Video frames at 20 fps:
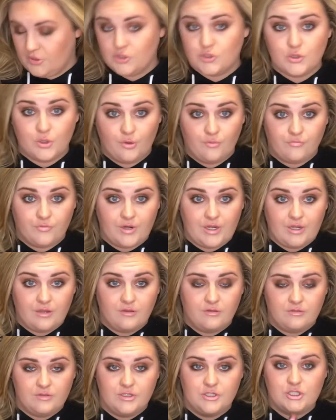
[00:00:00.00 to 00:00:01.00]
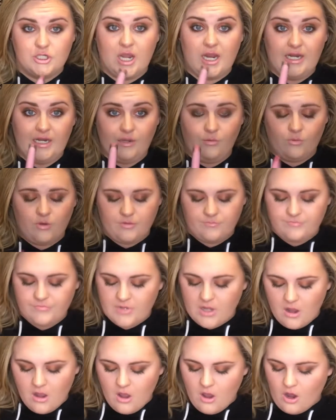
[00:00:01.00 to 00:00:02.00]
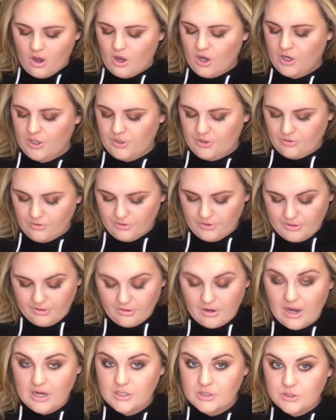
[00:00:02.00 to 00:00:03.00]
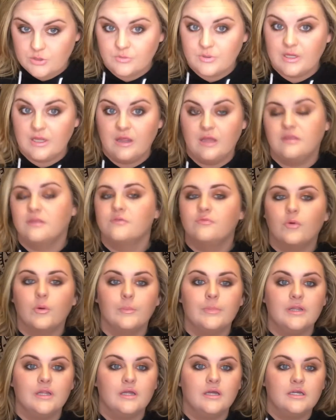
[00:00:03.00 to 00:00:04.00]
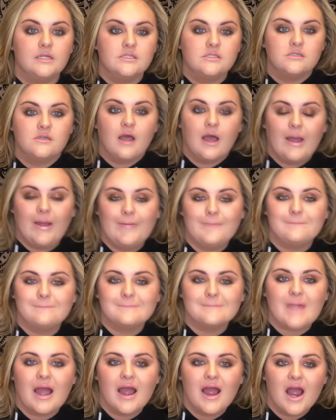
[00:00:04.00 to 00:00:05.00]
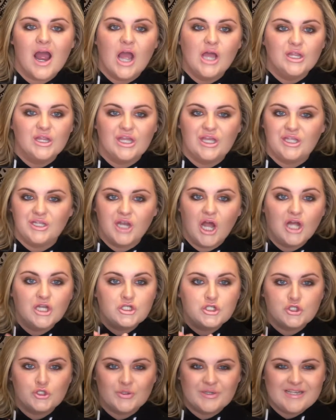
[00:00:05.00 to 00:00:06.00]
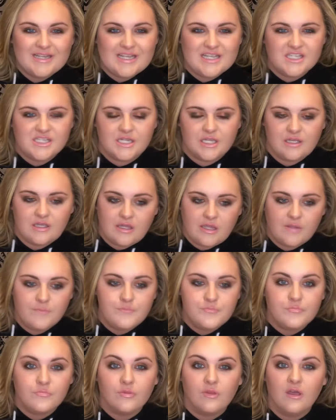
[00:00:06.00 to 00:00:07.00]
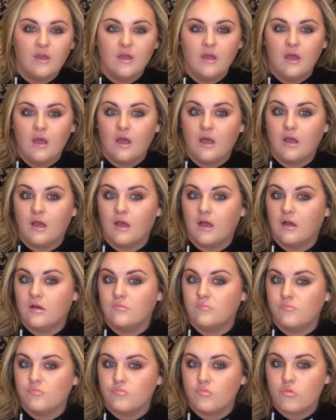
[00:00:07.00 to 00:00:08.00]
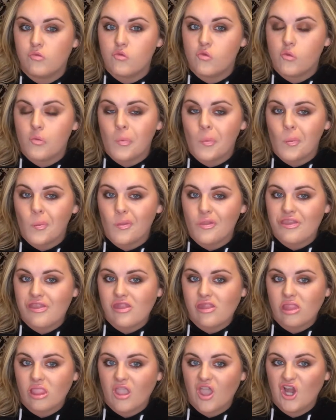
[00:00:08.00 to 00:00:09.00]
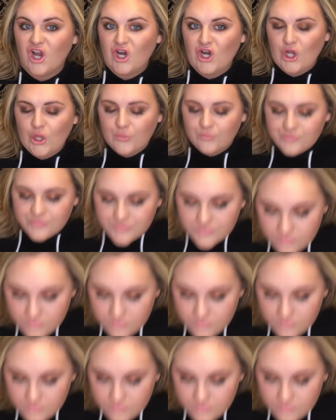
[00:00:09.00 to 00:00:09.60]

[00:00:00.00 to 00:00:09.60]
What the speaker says: Control Freak, the shiny one, on earlier. I do really like the formula. It's not, like, not stringy, sticky. I don't know.